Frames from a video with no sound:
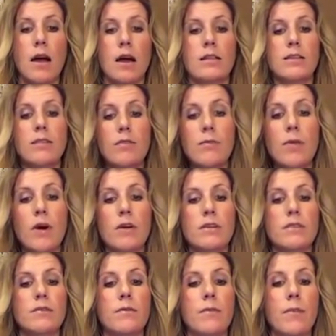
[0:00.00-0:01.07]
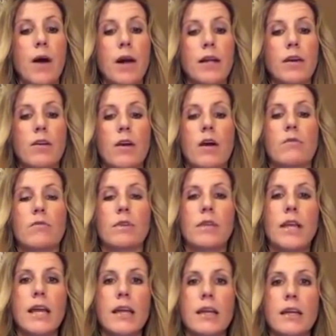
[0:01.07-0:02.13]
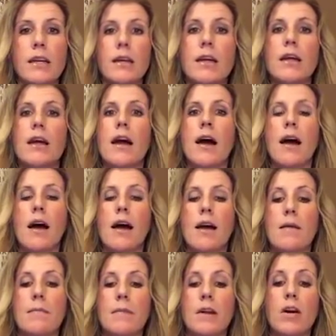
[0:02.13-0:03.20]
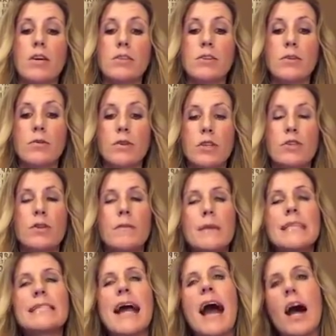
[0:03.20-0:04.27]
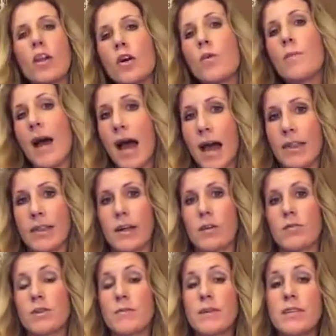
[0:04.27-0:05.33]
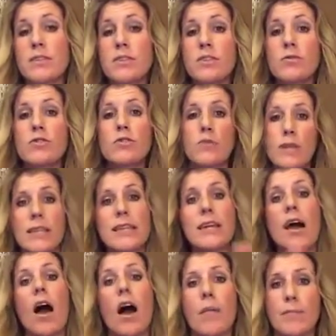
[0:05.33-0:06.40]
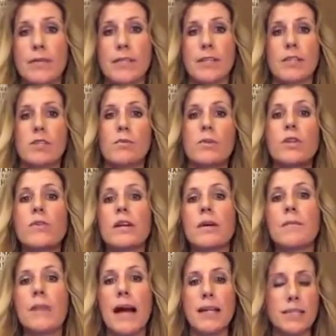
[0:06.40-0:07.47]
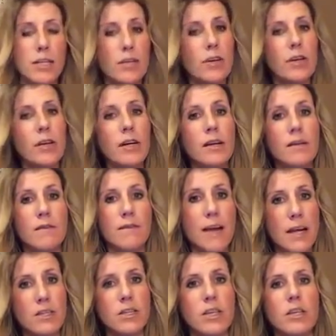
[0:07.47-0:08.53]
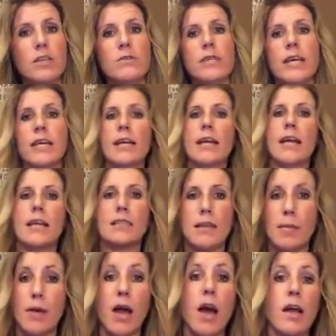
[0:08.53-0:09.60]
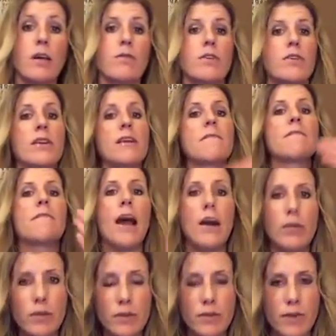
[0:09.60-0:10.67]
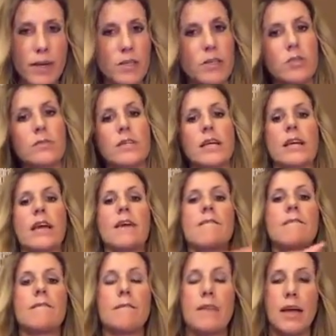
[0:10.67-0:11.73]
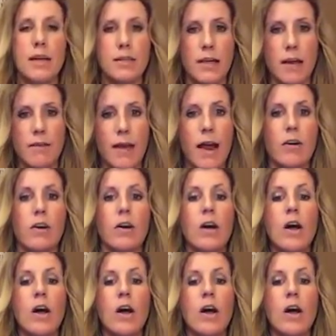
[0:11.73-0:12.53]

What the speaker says: different parts of the body are unrelated. The treatment is allopathic, which means to treat the opposite. So when you get a bacteria infection, you take an antibiotic. When you get a viral infection, you take a antiviral.